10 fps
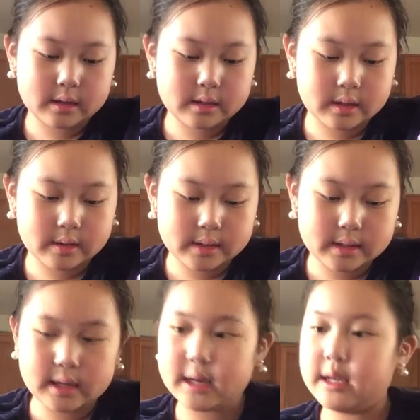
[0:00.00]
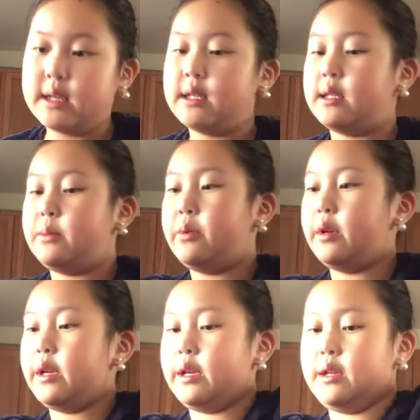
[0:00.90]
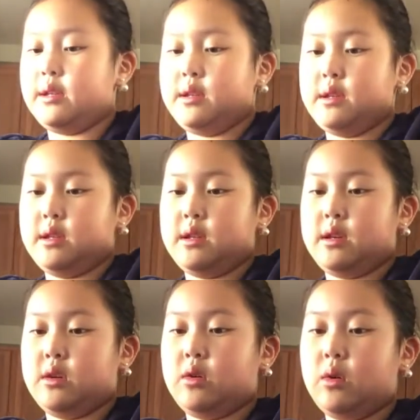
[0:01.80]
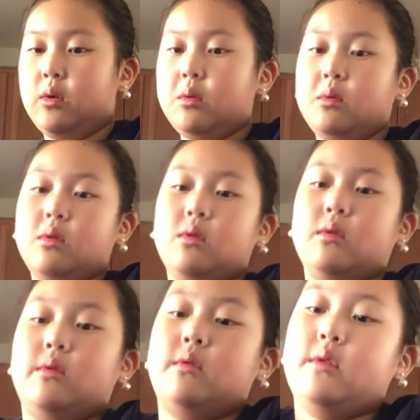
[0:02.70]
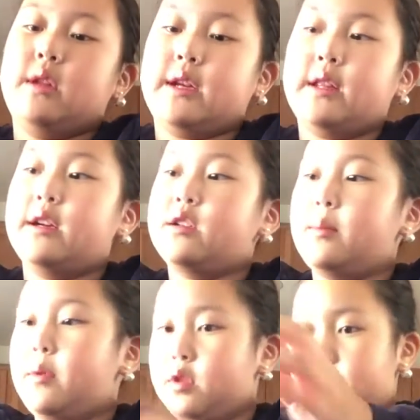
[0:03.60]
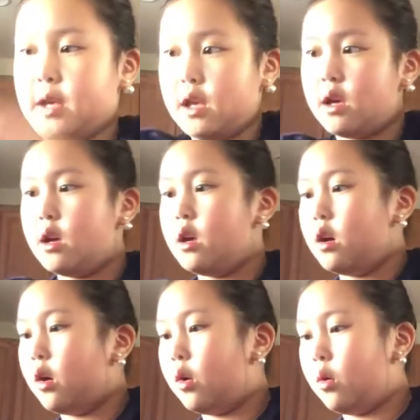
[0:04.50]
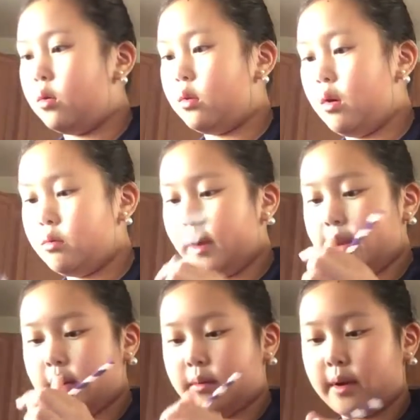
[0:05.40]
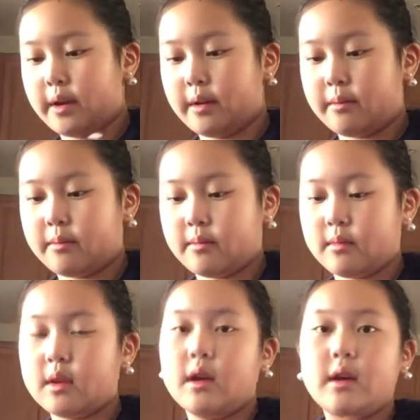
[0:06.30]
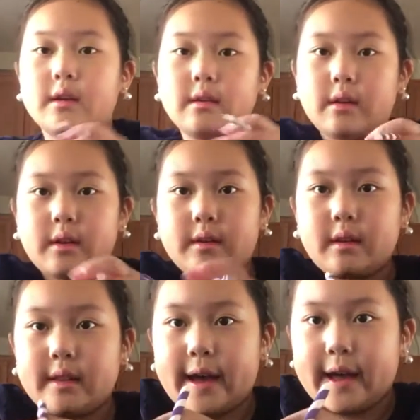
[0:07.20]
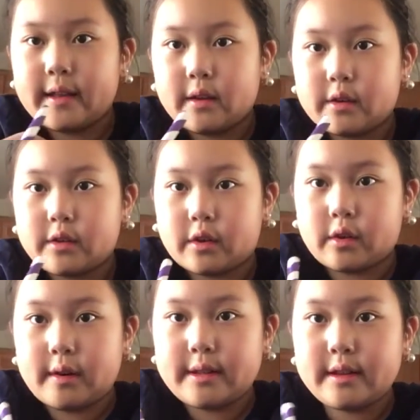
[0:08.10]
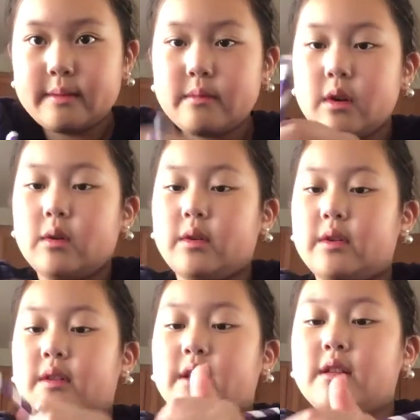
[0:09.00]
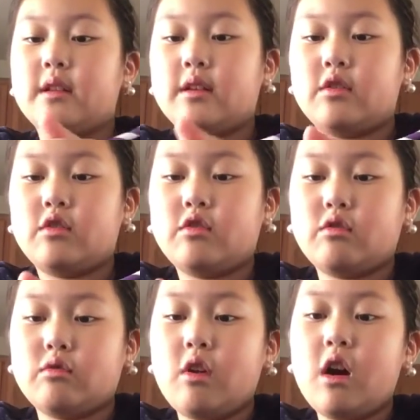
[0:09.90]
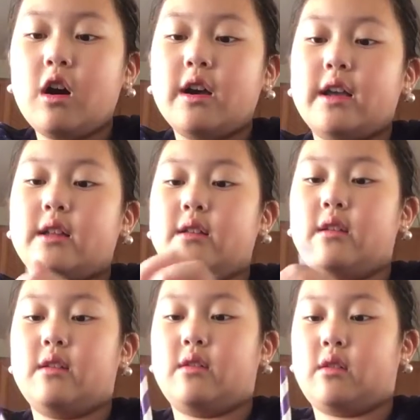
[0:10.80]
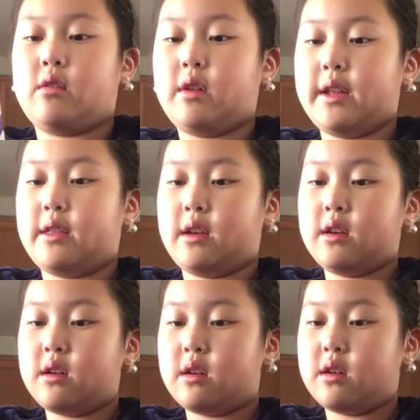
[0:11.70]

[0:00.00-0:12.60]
So it says put it into the hole. Like there's supposed to be a hole. Oh, right here. So you see that circle right there? You stick the straw into the circle, I think.